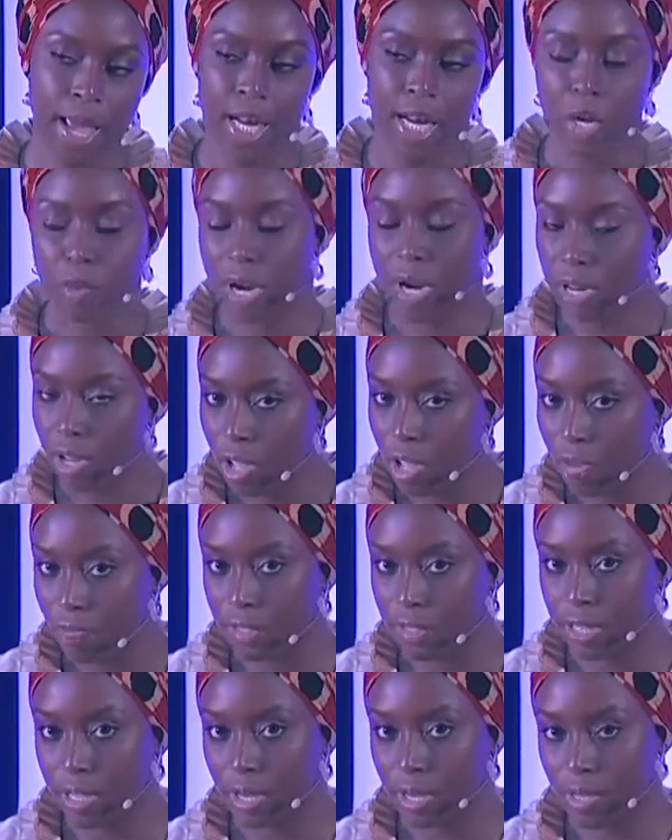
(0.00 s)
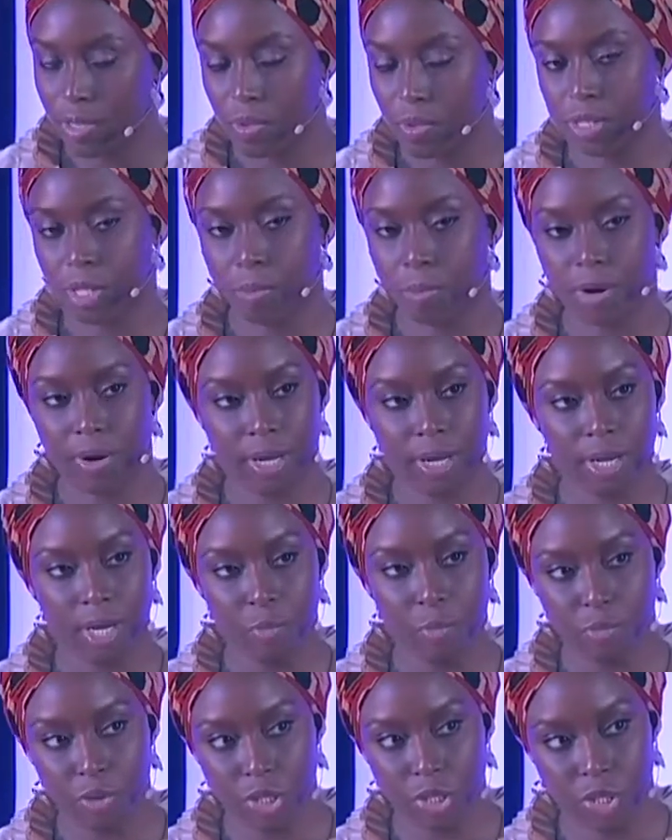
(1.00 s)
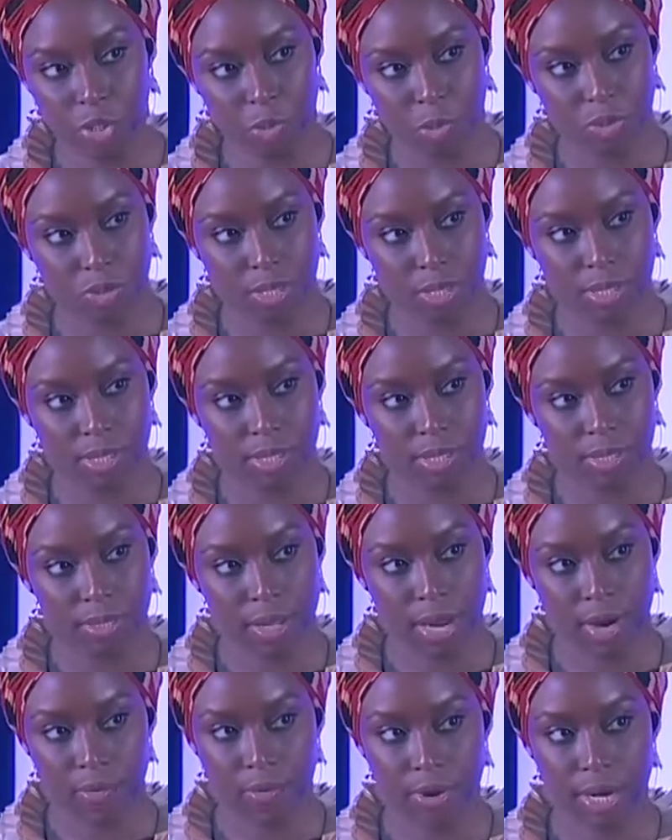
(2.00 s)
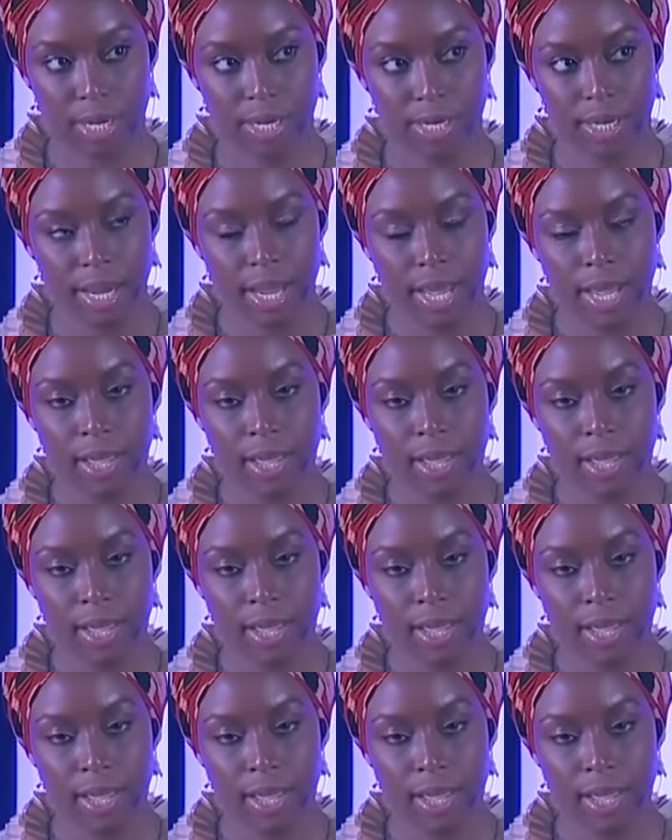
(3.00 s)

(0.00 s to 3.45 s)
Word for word: Now, I loved those American and British books I read,